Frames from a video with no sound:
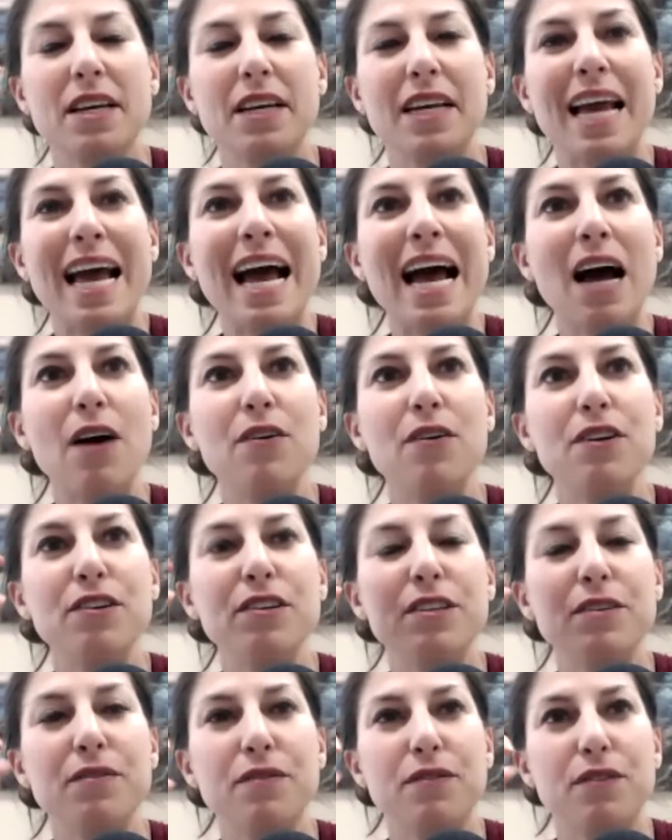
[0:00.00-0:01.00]
how do you
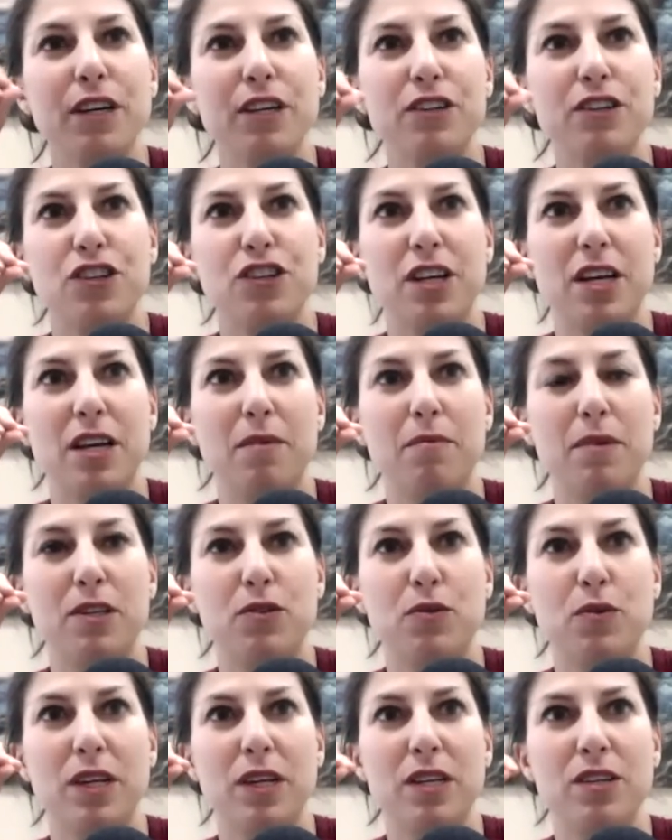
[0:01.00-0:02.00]
differentiate
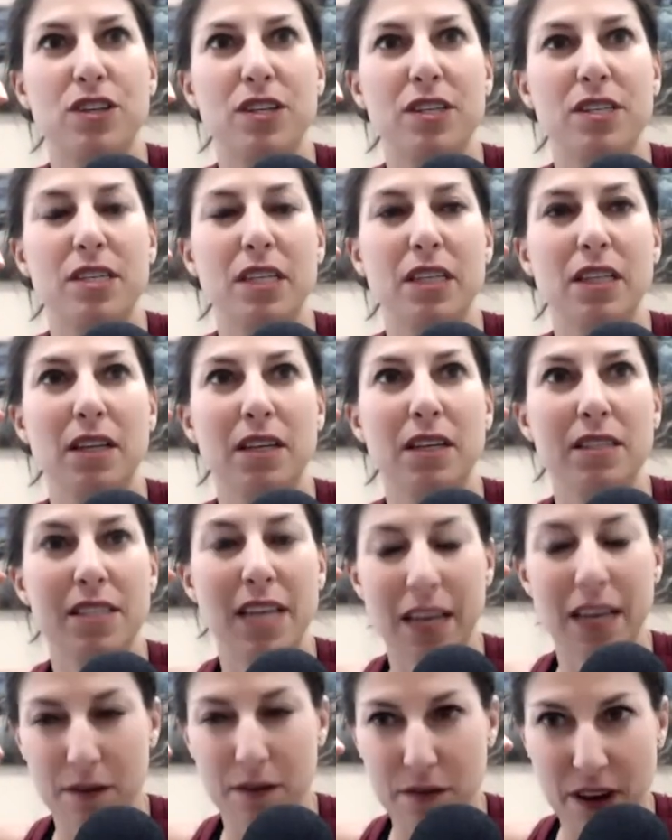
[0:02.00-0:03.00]
between just
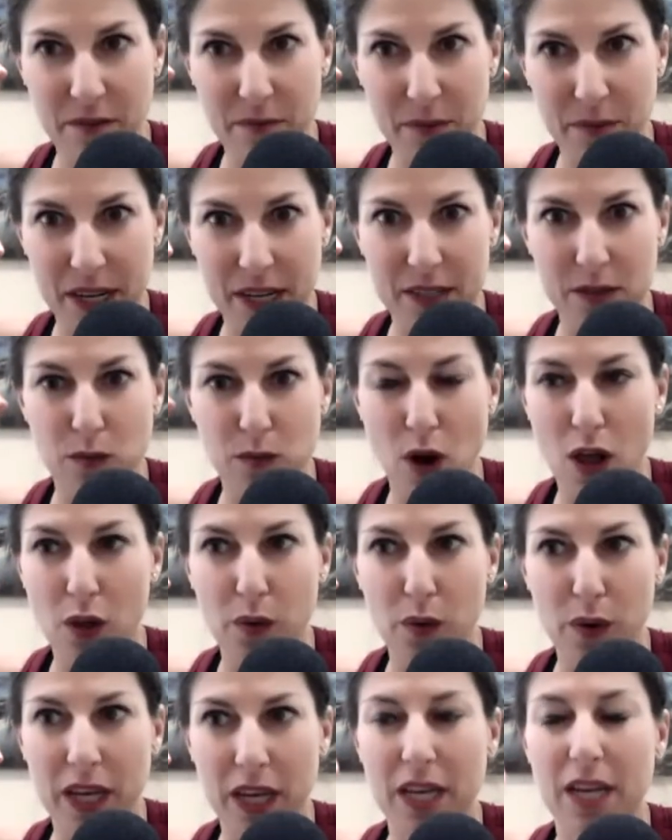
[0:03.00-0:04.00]
taking five minutes,
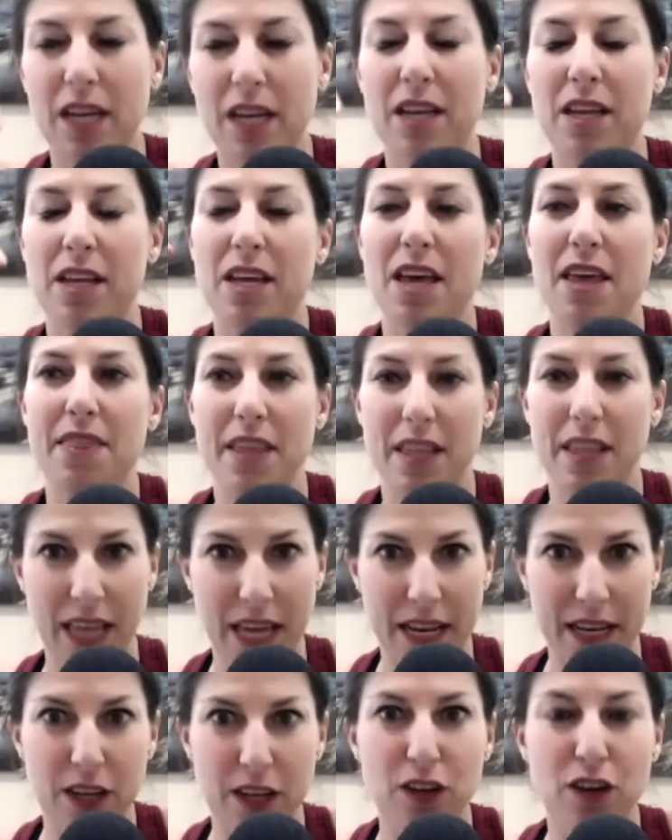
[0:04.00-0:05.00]
wallowing in it, and then
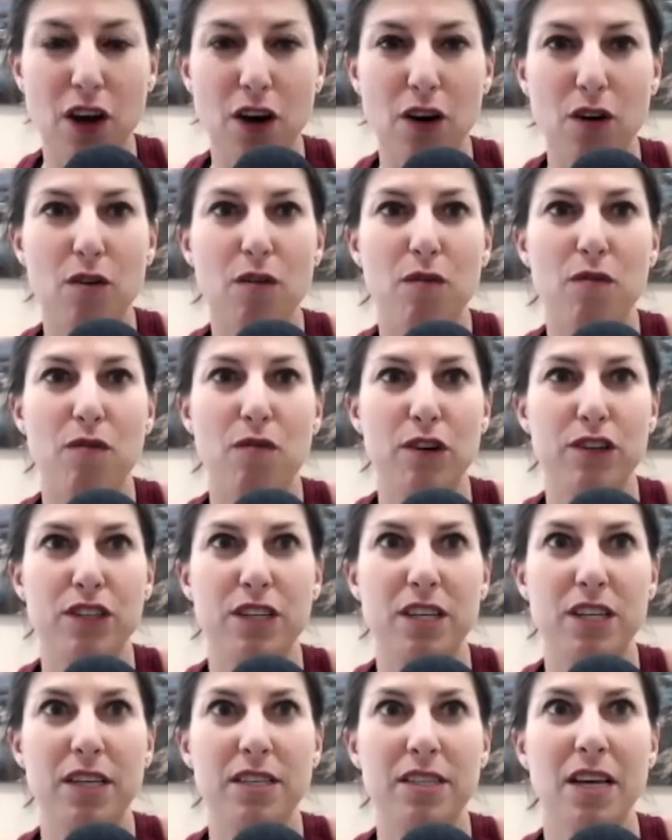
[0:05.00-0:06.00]
letting go
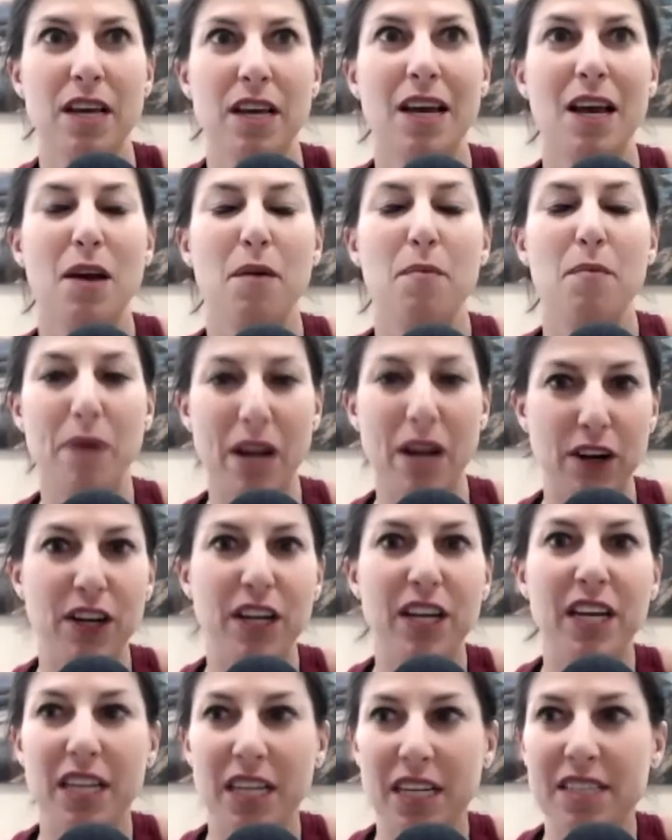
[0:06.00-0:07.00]
versus
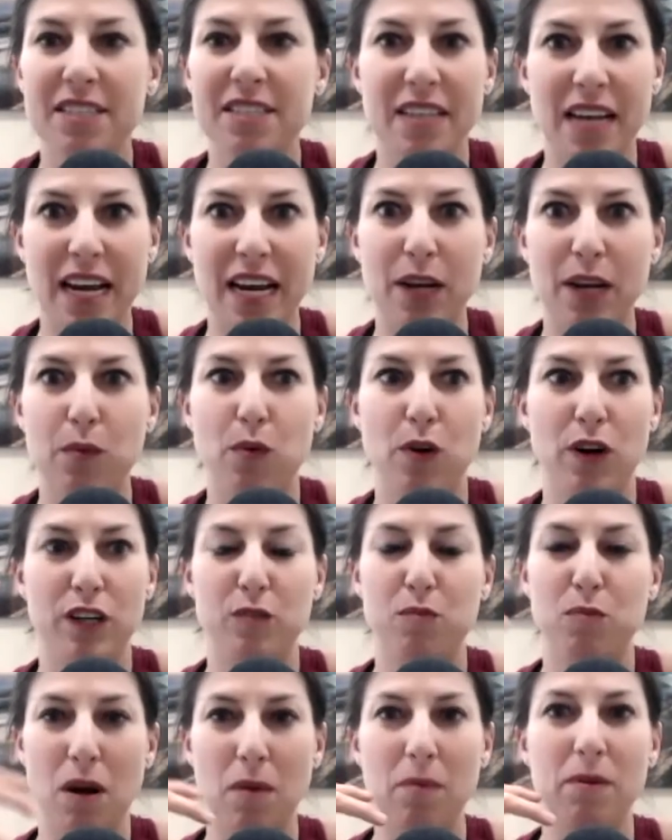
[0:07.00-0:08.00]
burying it inside where it's
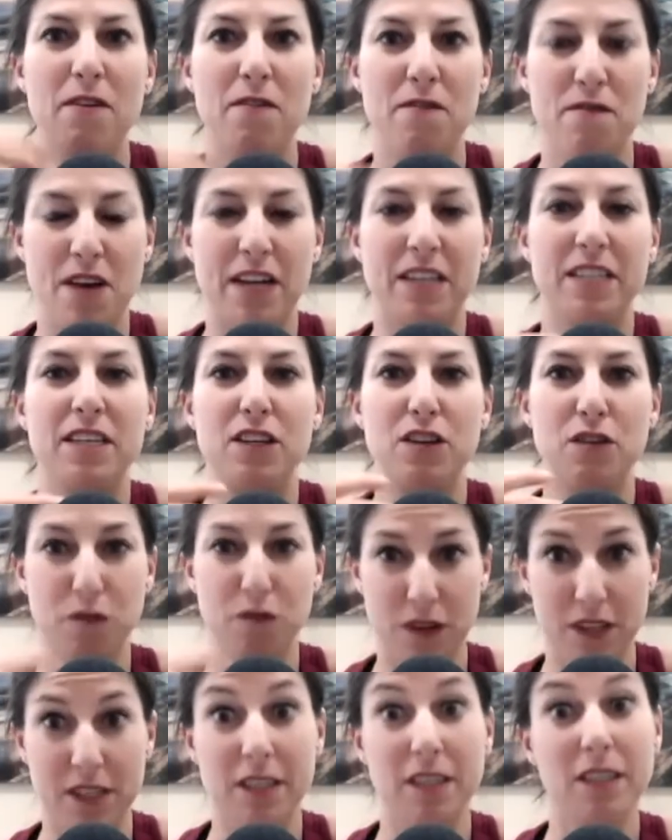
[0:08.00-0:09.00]
probably affecting you
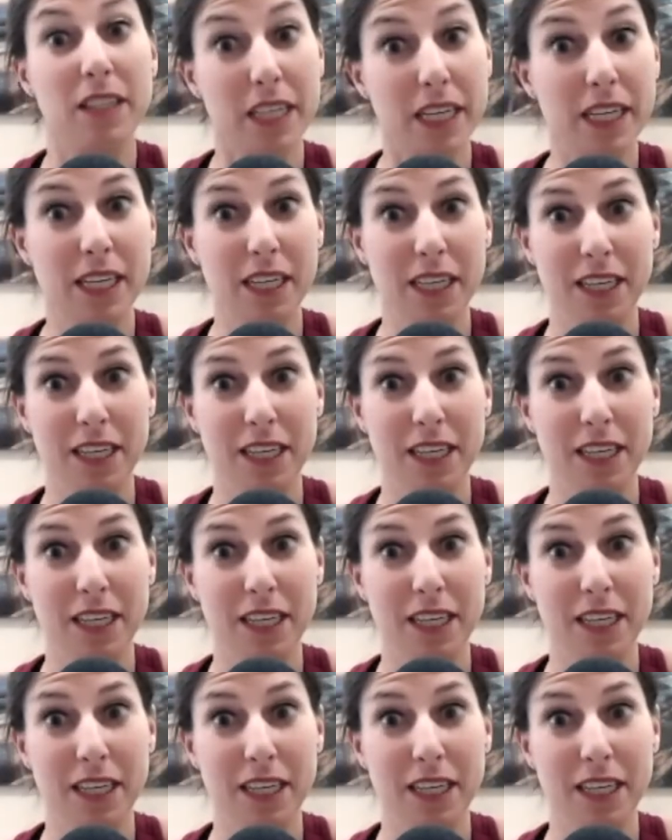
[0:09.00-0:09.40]
physically?